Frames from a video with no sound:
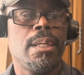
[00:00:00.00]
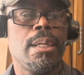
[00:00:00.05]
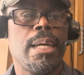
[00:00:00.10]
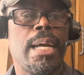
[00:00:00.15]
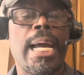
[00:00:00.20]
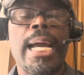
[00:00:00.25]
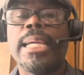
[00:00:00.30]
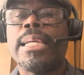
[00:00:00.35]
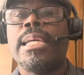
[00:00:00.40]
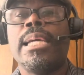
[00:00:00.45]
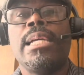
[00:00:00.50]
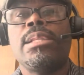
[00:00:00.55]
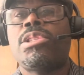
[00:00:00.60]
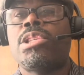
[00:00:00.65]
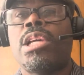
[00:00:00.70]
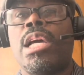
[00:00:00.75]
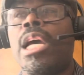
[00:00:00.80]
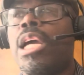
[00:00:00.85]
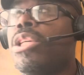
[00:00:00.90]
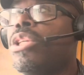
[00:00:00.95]
I can't
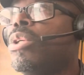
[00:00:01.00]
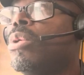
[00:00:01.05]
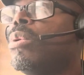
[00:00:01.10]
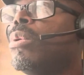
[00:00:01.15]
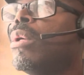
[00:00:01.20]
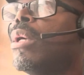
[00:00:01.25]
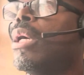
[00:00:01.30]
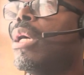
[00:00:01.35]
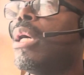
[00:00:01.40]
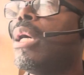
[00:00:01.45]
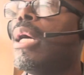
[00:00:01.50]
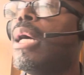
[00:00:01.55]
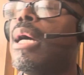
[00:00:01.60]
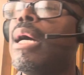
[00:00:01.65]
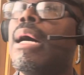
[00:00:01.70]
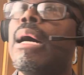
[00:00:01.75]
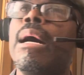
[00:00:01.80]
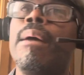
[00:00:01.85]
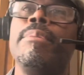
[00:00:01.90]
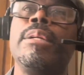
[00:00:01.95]
tell you
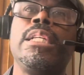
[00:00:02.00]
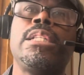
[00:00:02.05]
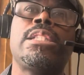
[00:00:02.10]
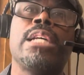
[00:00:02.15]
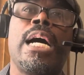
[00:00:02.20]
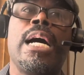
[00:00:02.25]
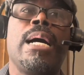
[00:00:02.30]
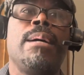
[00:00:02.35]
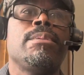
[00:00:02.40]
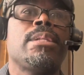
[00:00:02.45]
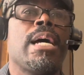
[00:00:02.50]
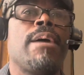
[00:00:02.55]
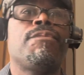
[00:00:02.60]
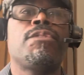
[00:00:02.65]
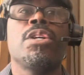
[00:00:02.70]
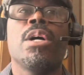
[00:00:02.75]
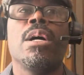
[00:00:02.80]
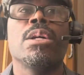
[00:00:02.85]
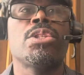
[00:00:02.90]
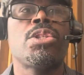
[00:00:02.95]
how many times I've
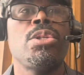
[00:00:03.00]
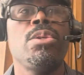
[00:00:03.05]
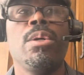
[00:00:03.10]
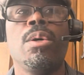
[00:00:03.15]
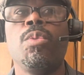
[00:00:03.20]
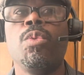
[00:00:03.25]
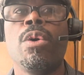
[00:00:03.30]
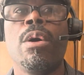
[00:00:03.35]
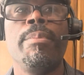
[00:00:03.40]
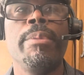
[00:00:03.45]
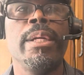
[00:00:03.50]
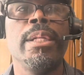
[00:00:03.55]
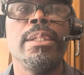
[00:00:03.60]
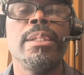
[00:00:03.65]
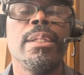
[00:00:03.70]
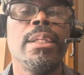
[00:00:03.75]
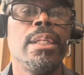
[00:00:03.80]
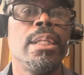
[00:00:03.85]
talked to a woman